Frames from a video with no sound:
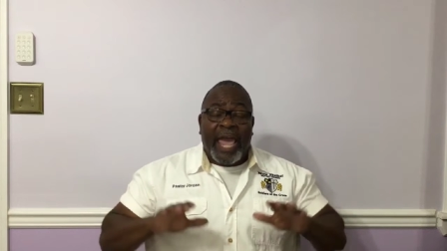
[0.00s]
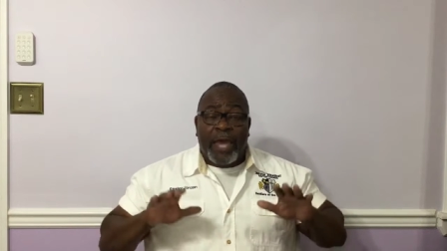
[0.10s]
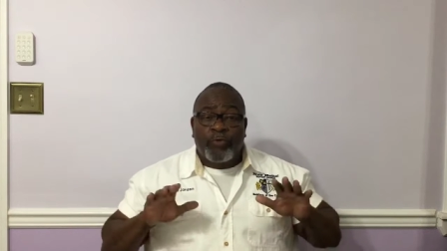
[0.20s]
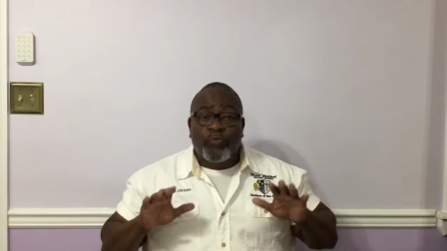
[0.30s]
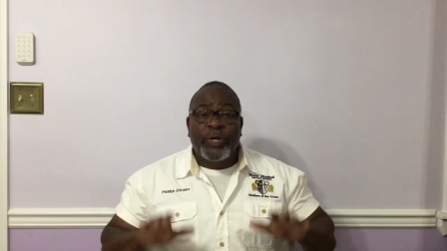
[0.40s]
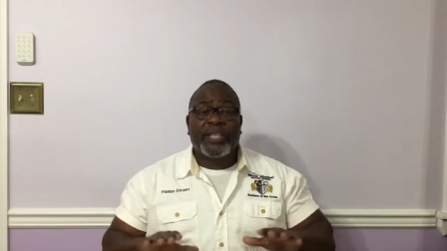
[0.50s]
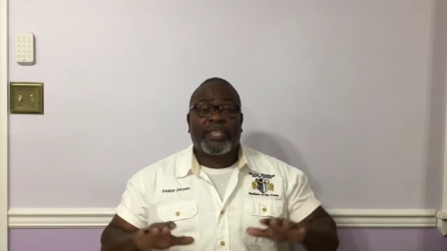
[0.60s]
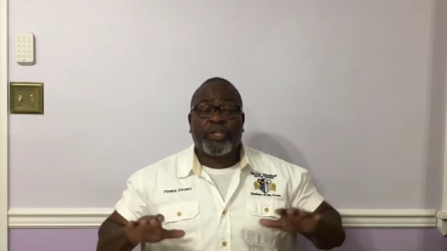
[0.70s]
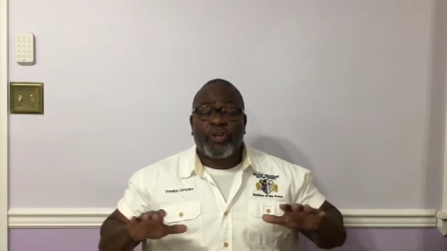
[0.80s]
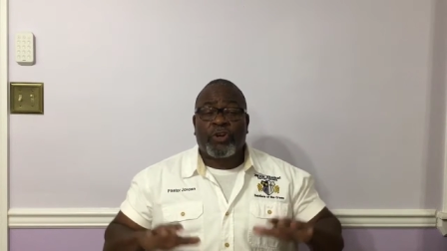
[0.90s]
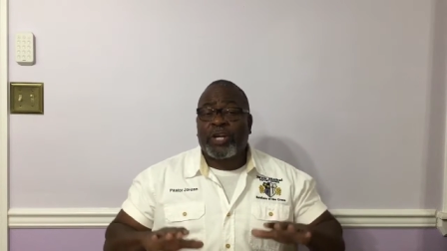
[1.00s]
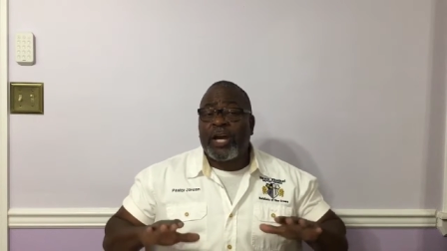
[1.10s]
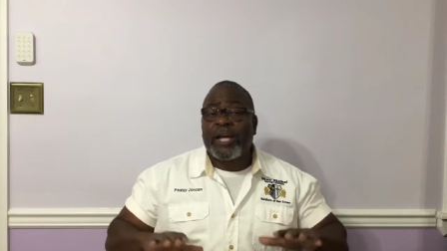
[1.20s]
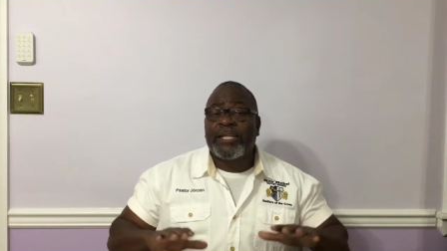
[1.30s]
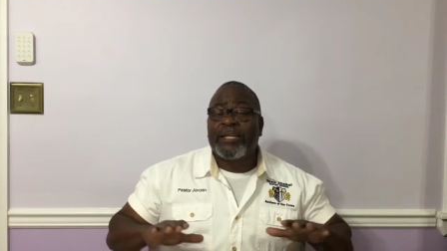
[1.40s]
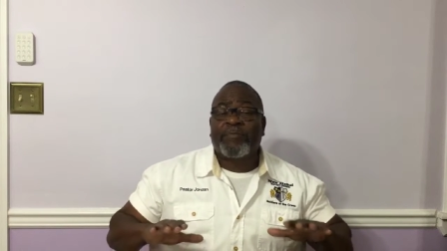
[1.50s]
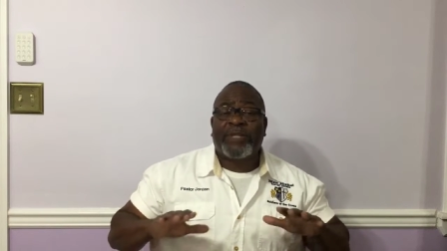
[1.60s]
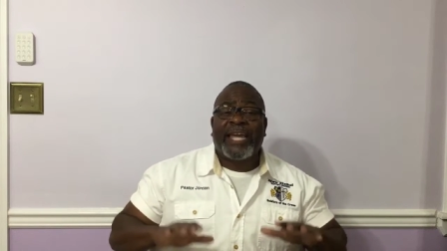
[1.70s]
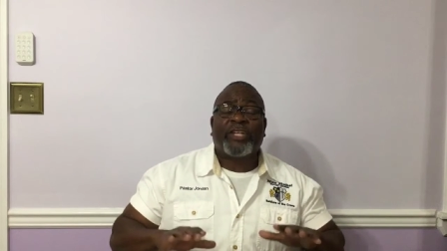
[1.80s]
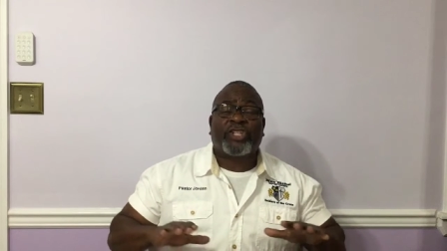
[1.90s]
And with your
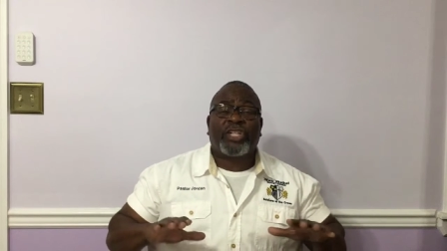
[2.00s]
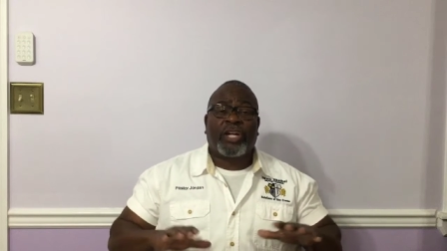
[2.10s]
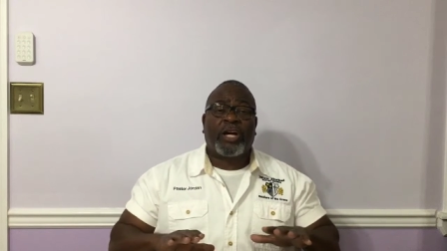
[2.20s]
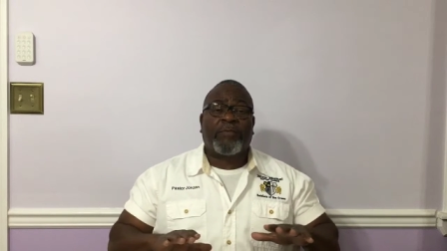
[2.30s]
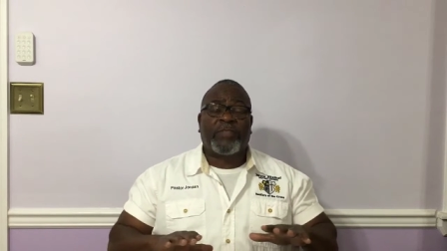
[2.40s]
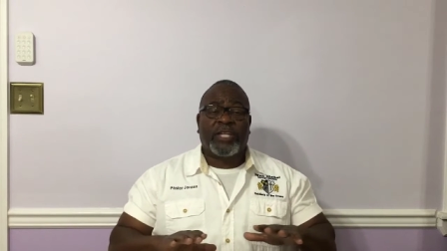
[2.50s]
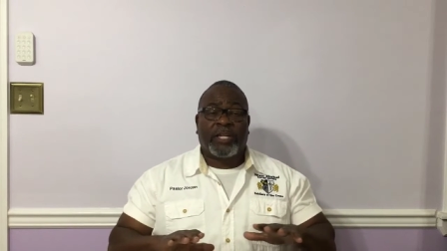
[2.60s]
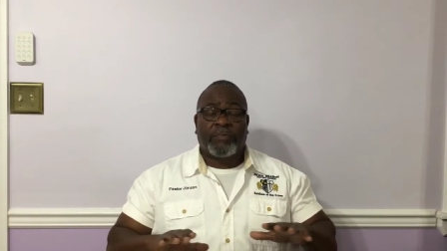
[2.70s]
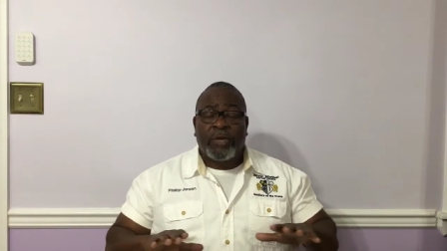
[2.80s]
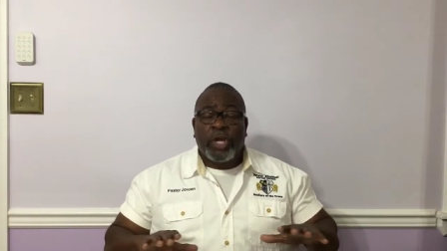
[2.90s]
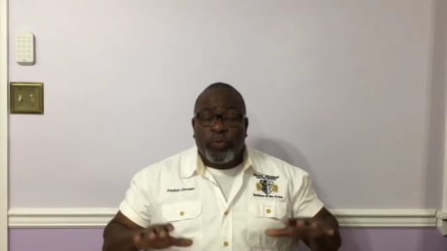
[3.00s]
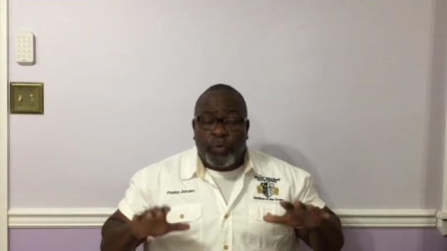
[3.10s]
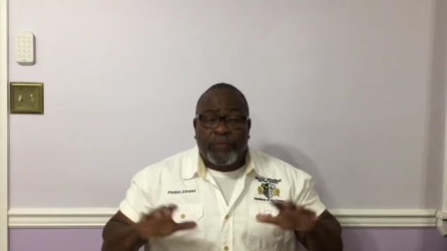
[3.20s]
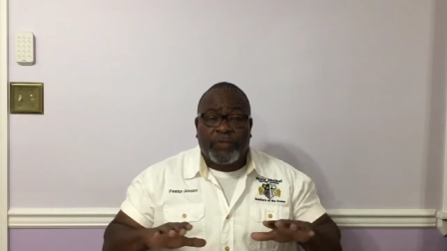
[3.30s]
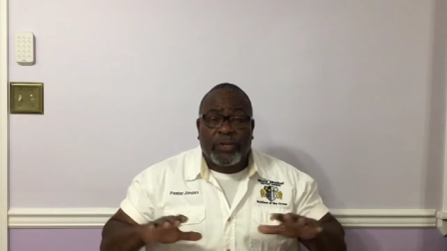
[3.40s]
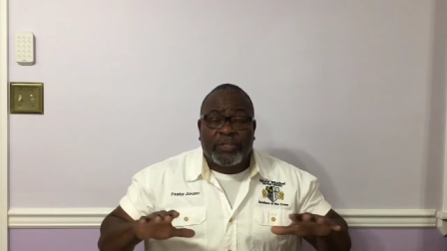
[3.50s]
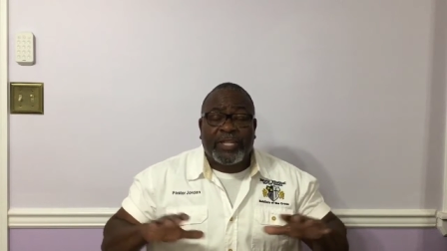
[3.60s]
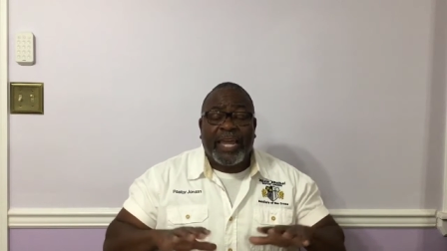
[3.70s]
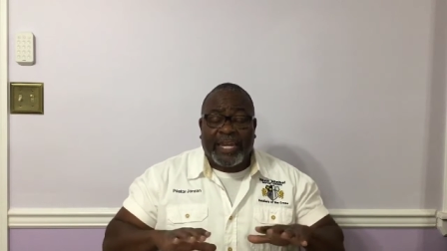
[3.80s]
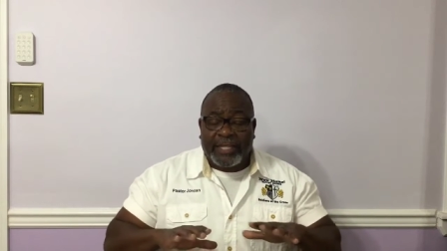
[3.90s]
condemnation of them, with your
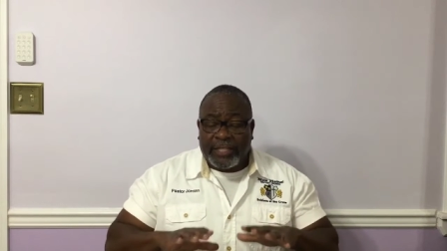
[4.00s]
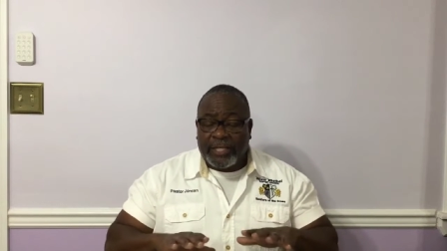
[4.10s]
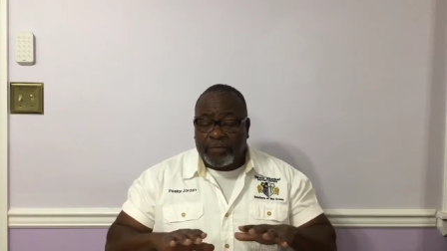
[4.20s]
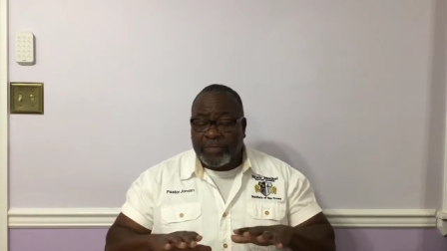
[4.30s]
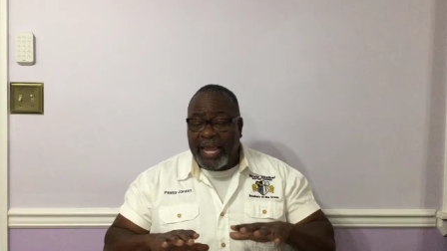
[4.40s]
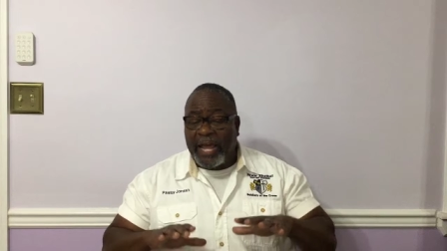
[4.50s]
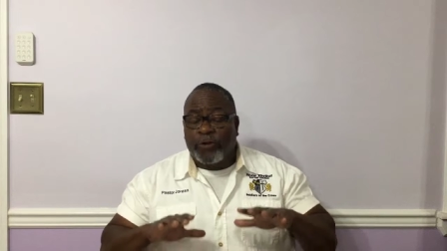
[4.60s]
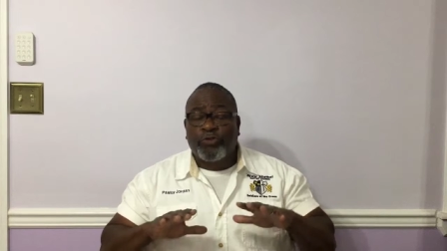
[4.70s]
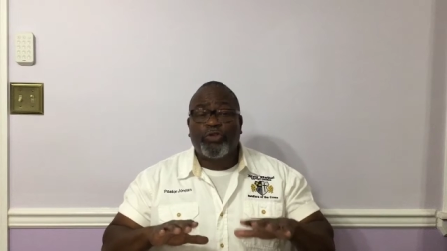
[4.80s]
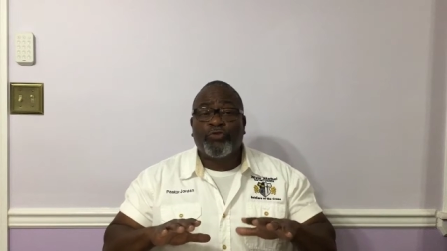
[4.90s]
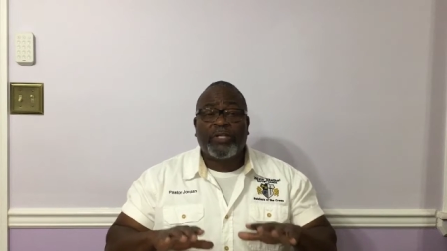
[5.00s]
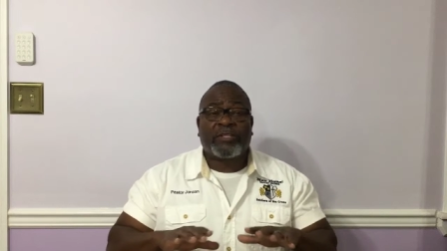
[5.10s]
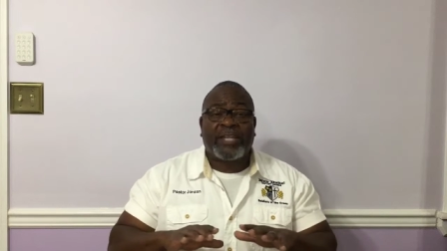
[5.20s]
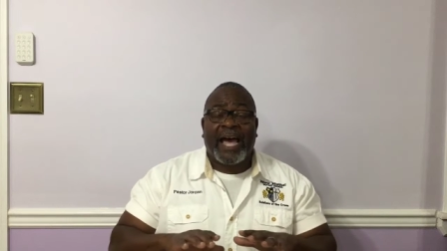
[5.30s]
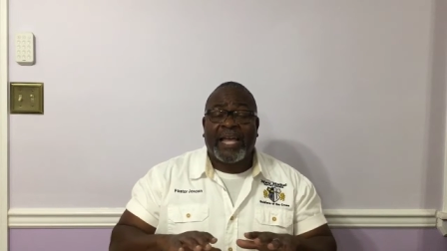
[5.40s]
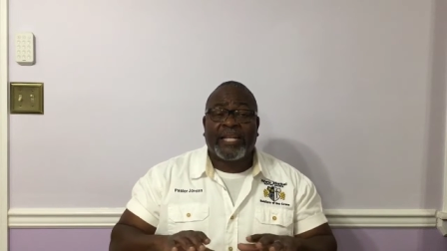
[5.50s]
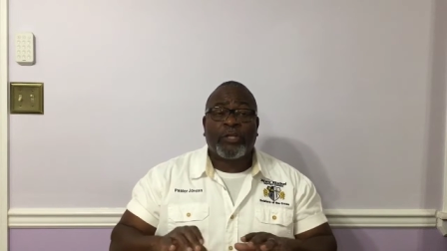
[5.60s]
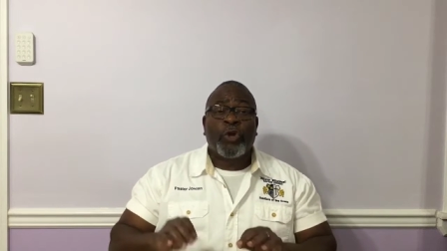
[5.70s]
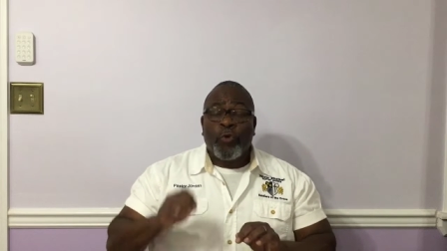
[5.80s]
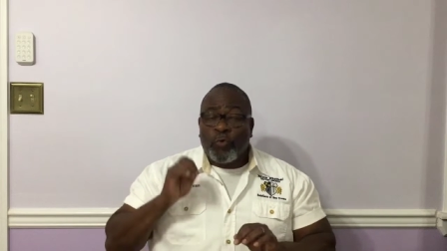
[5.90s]
taking them down, you
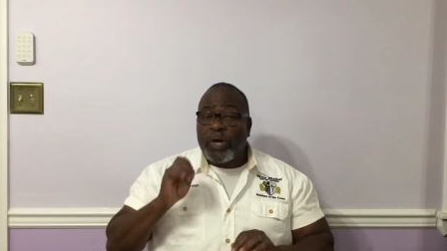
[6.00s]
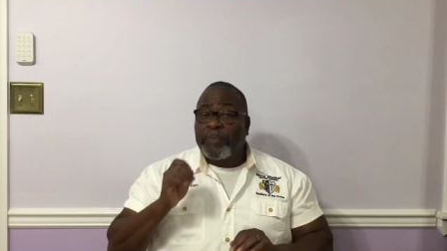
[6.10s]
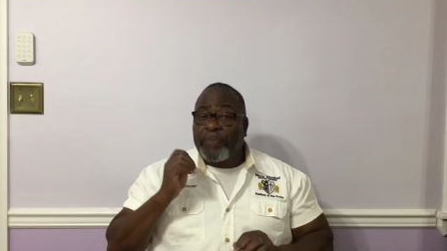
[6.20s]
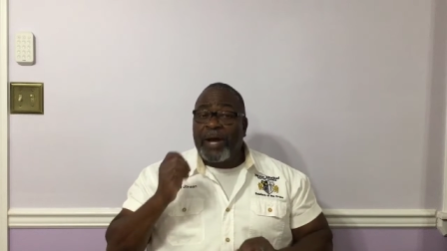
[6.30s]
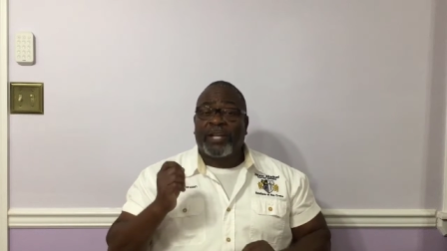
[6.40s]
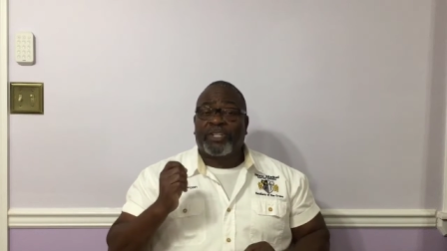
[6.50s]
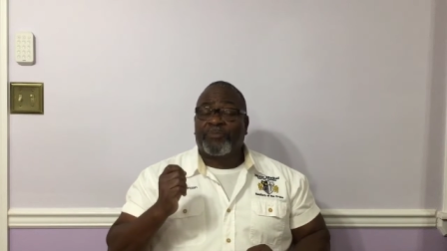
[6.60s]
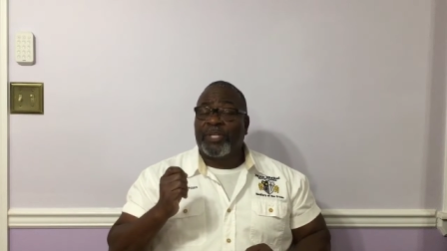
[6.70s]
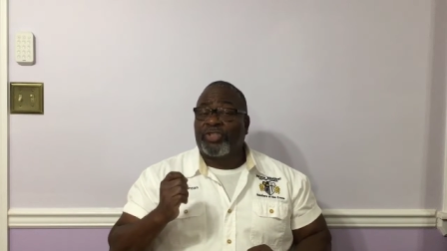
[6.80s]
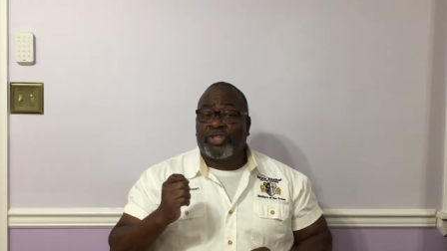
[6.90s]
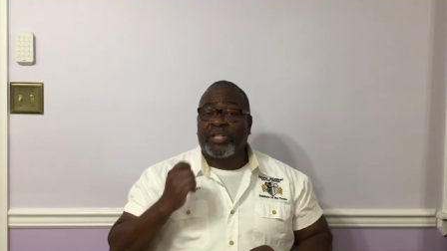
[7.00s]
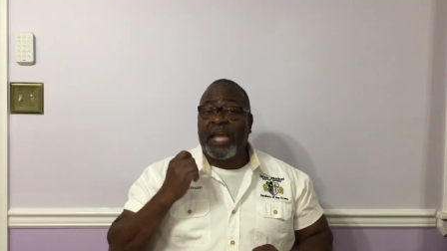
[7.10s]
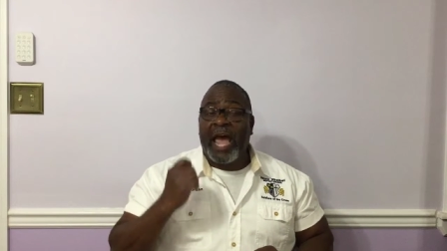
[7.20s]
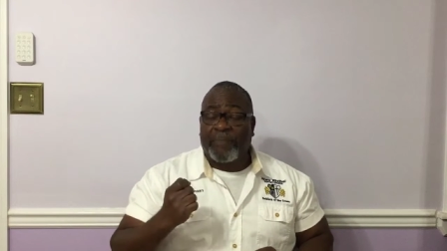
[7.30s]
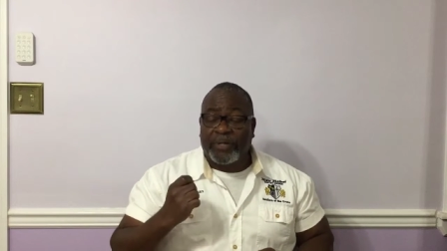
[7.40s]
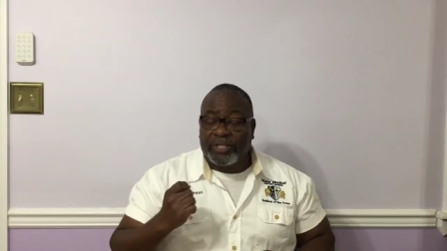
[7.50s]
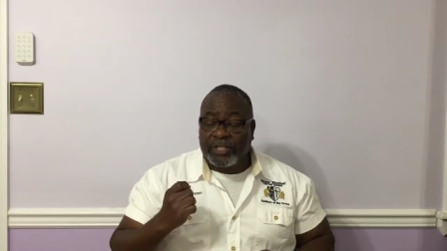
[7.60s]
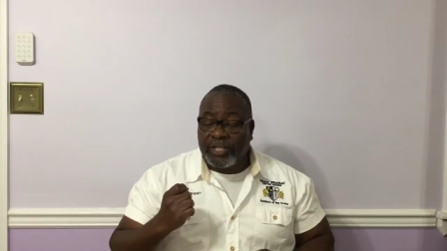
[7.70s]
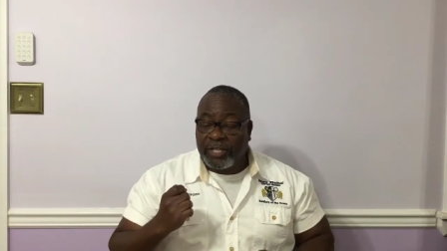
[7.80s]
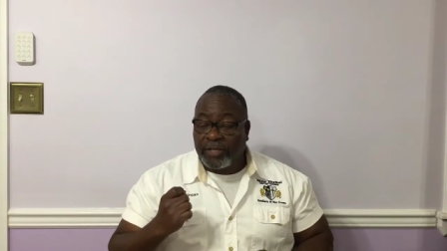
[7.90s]
decided what punishment should happen
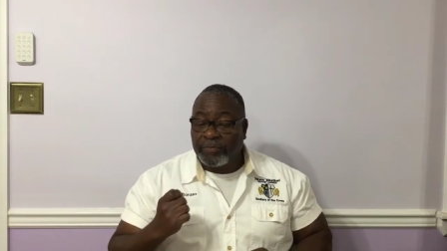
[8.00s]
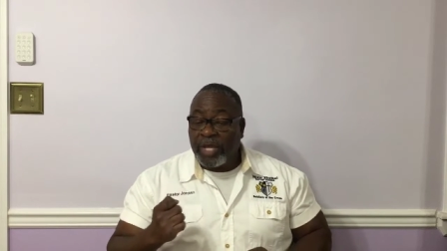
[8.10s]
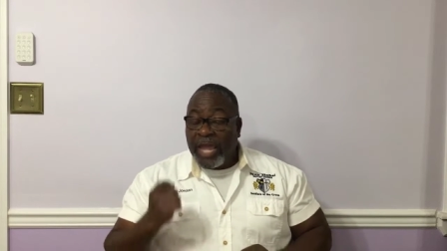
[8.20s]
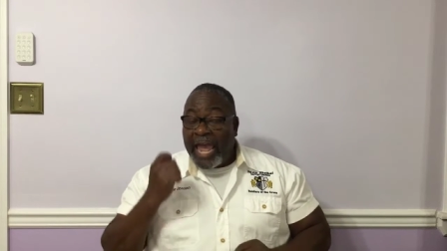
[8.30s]
to them.